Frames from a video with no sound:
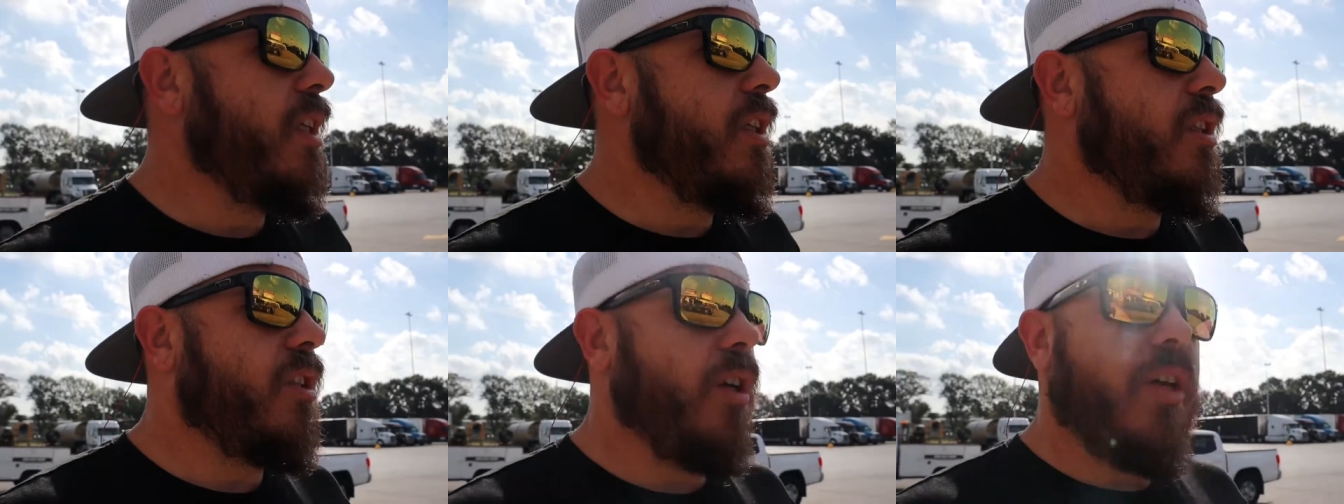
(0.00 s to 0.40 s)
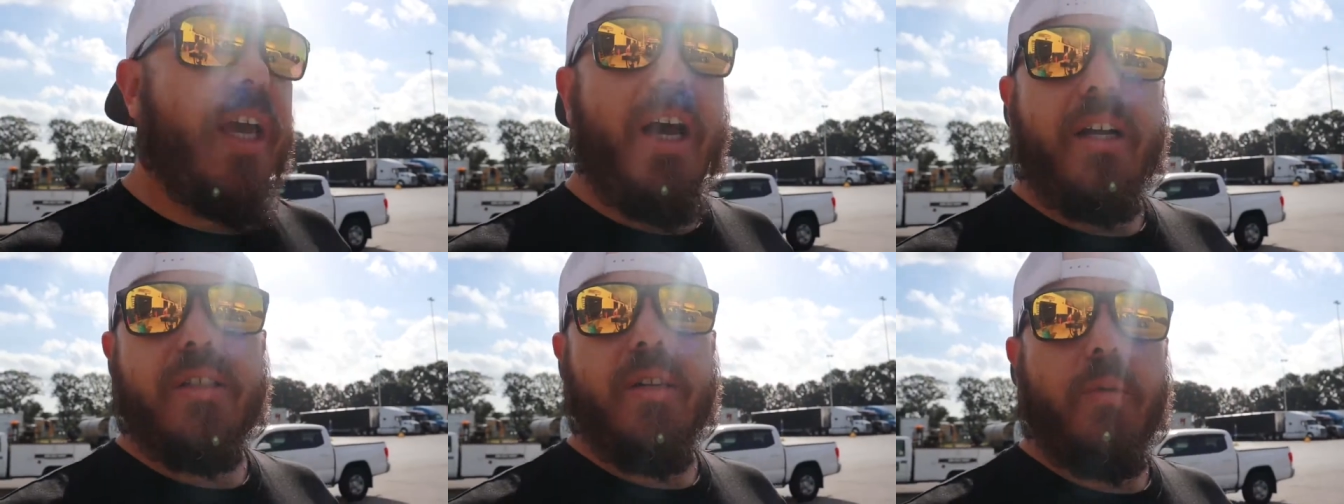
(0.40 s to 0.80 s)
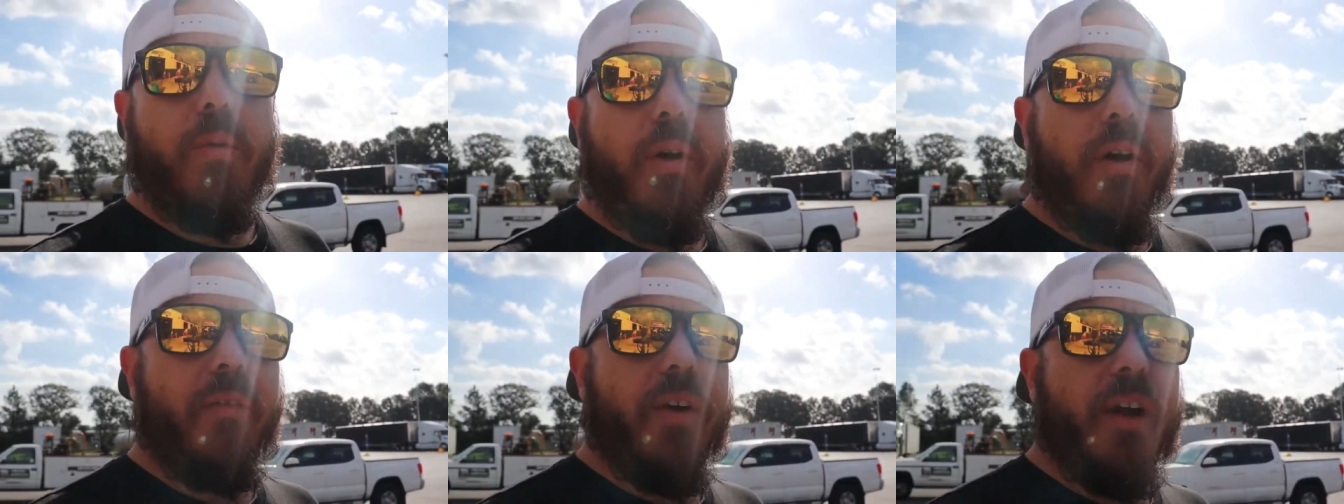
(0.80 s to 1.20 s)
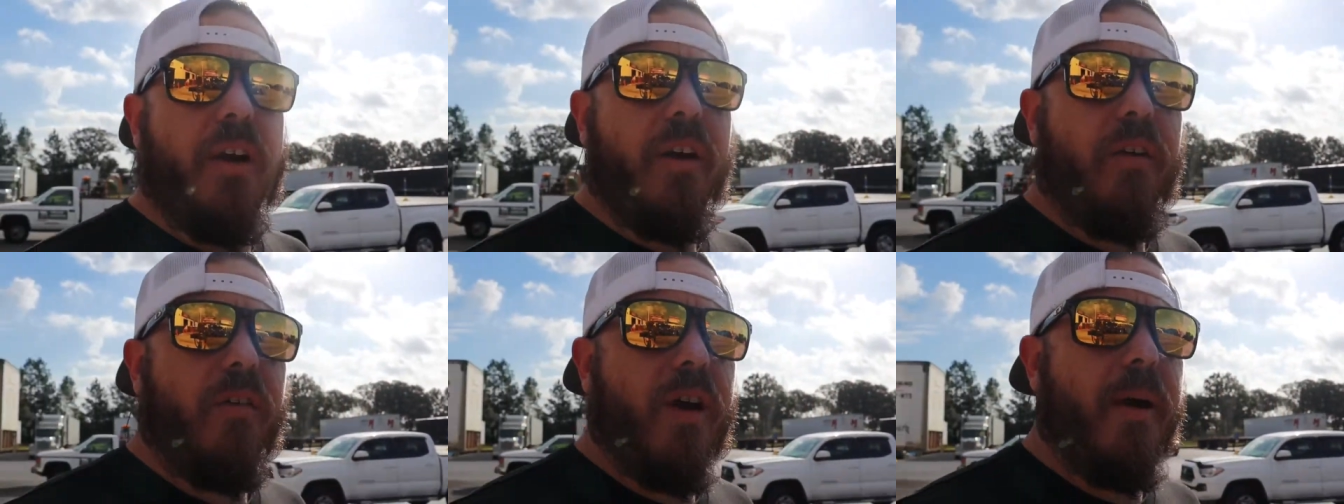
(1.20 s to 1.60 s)
So yeah, so we're over
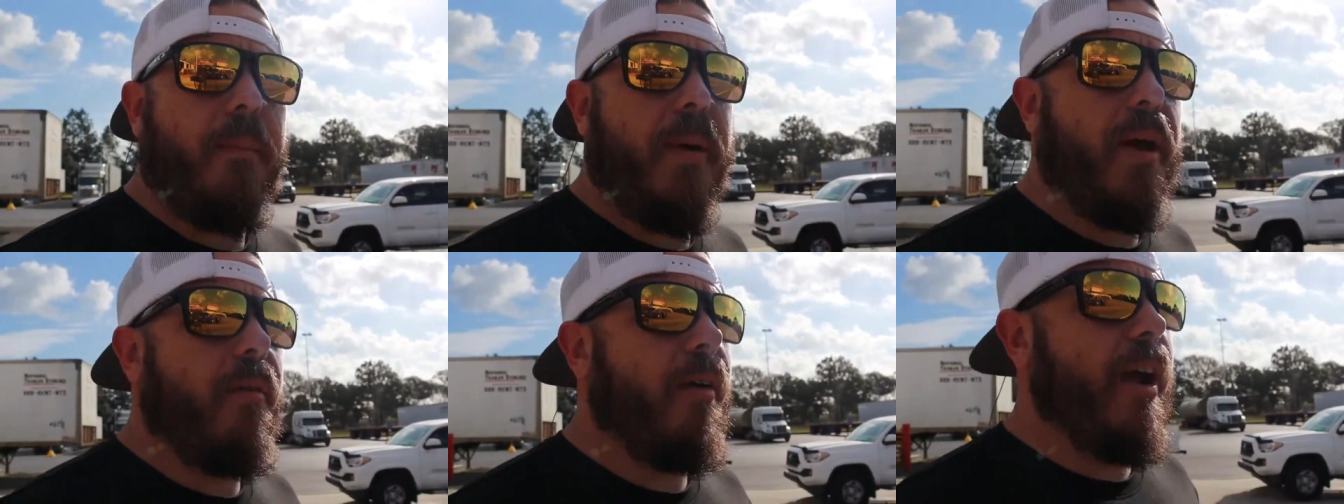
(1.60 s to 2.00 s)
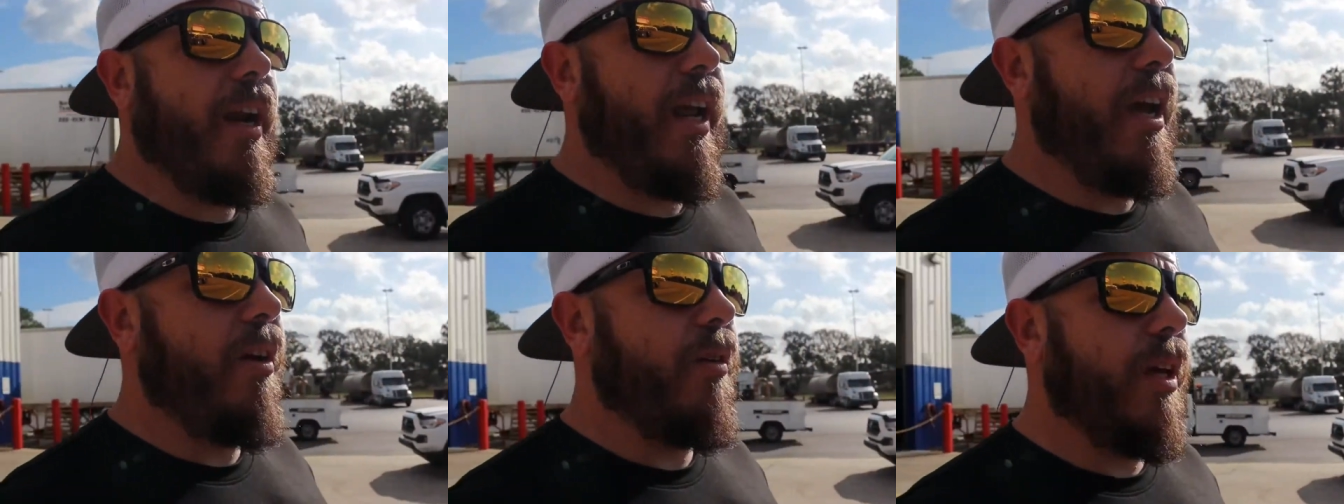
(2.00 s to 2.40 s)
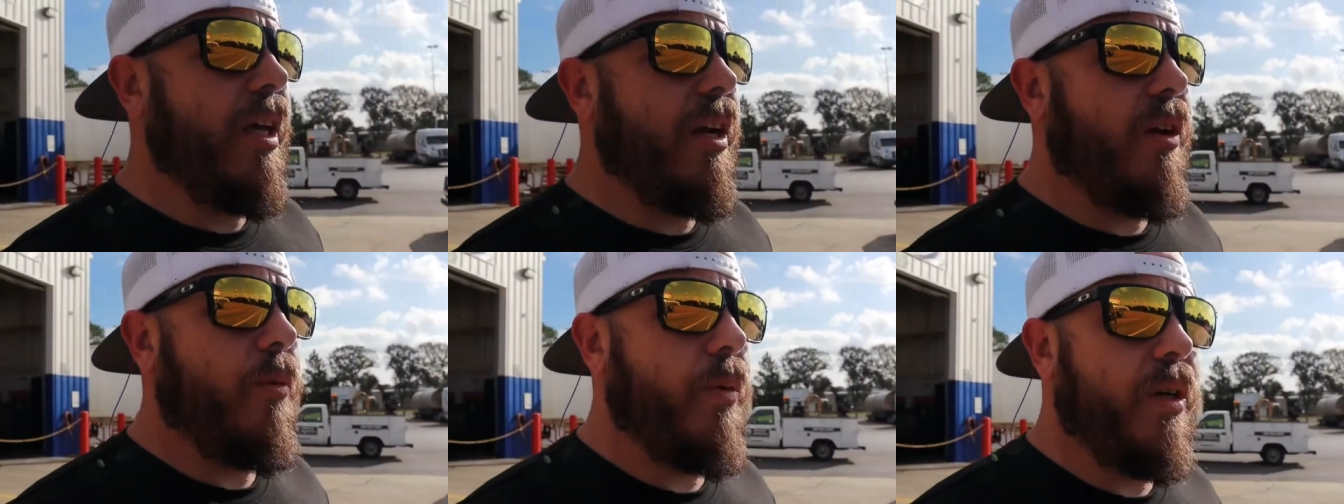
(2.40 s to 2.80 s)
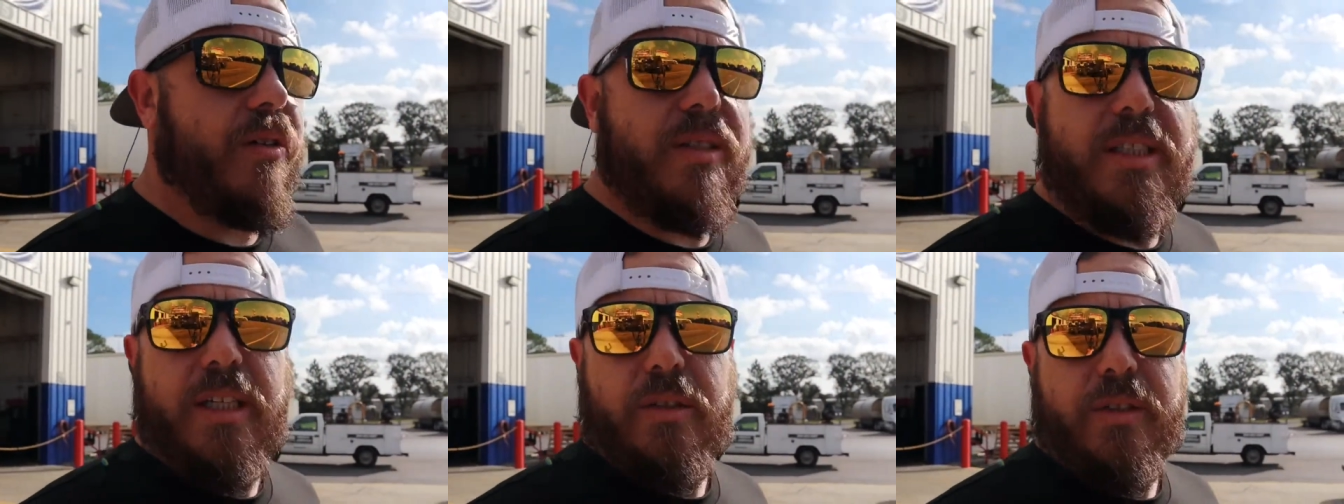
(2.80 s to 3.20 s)
here in Grand Bay right now getting the wheel
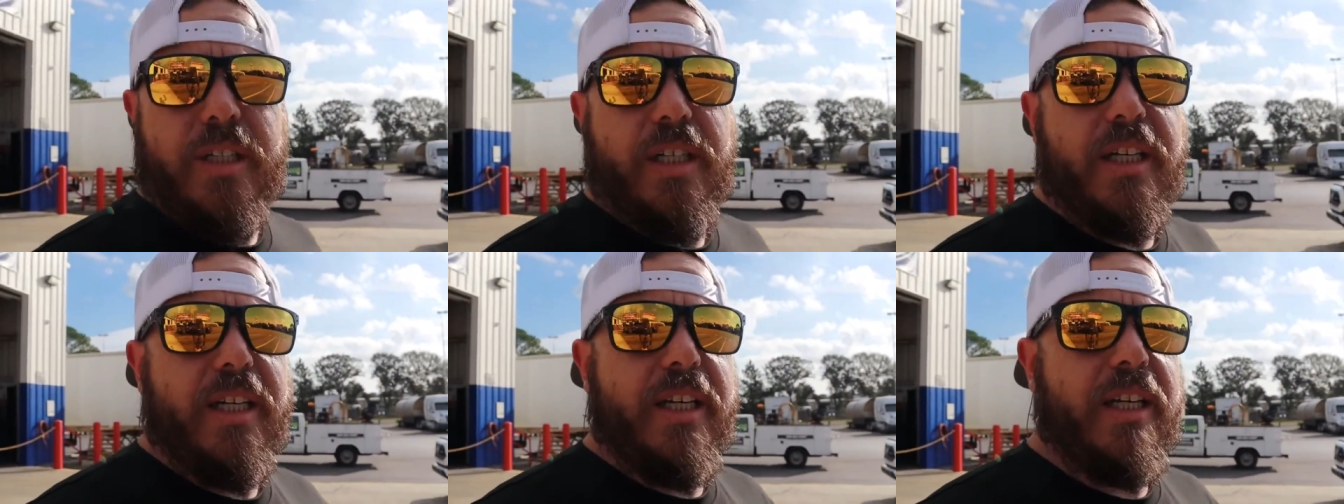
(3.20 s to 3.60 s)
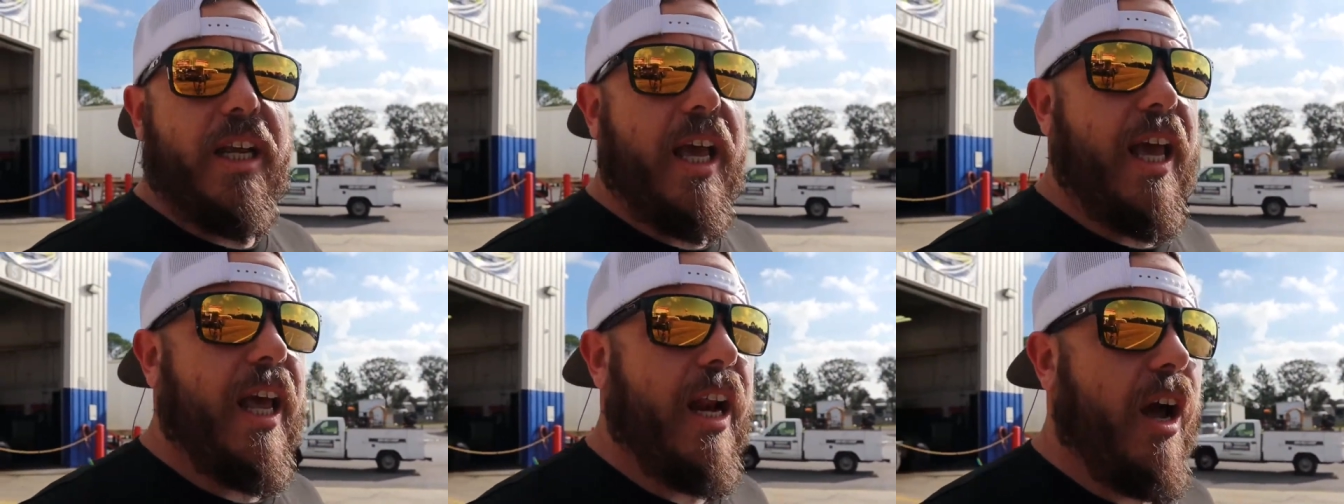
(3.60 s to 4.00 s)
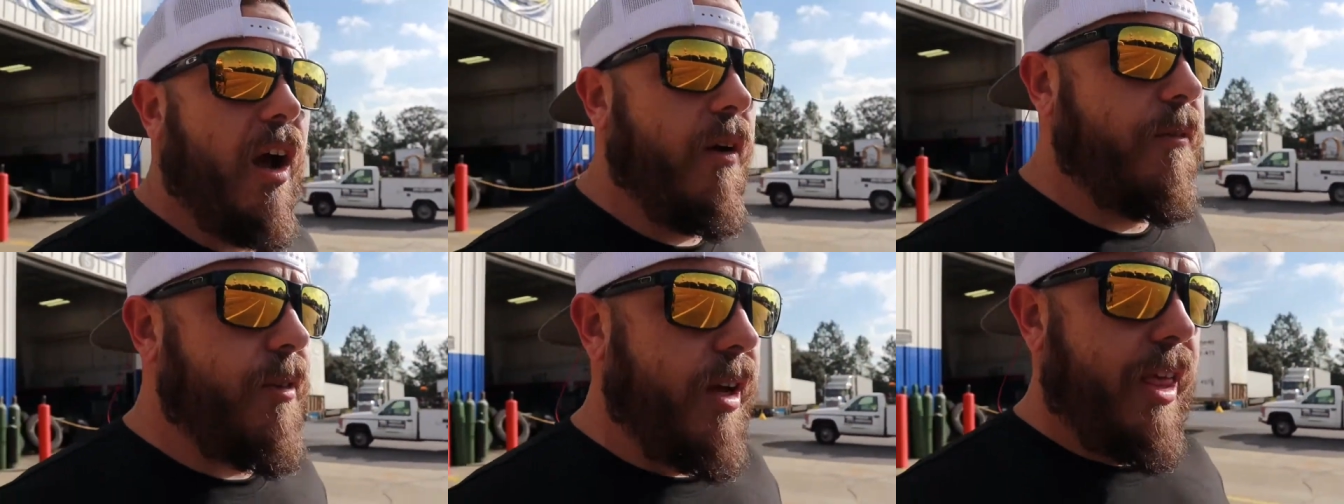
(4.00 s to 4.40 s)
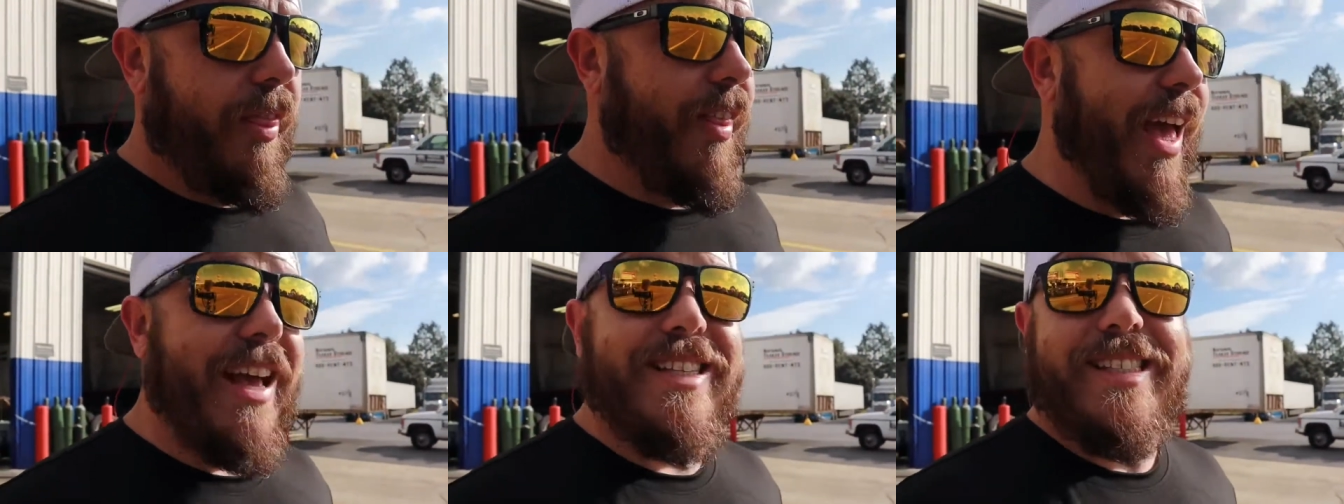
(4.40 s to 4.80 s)
seal done and hopefully
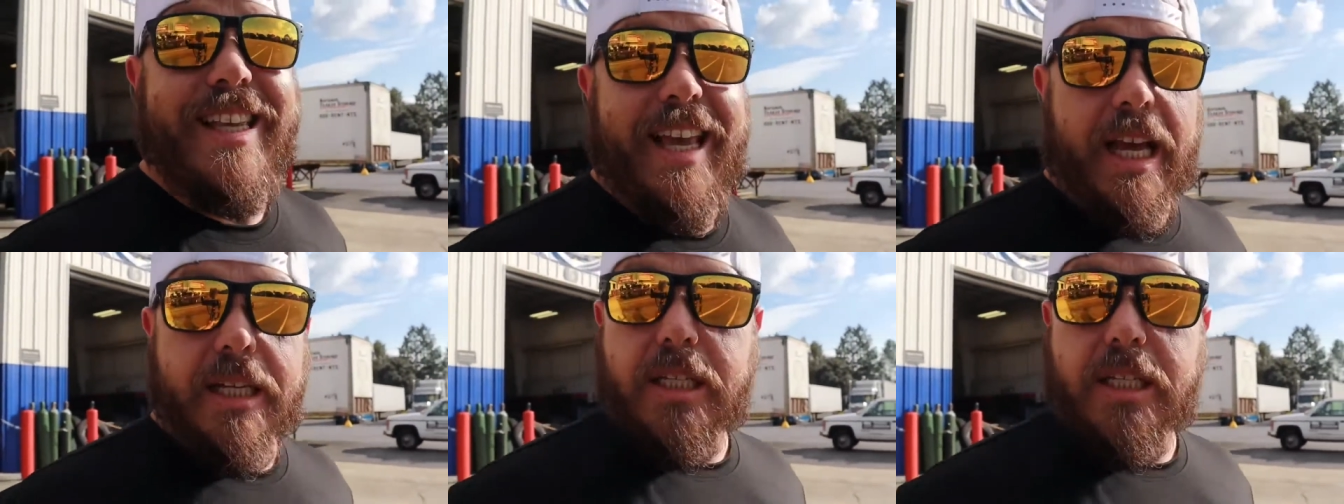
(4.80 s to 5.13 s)
that's it.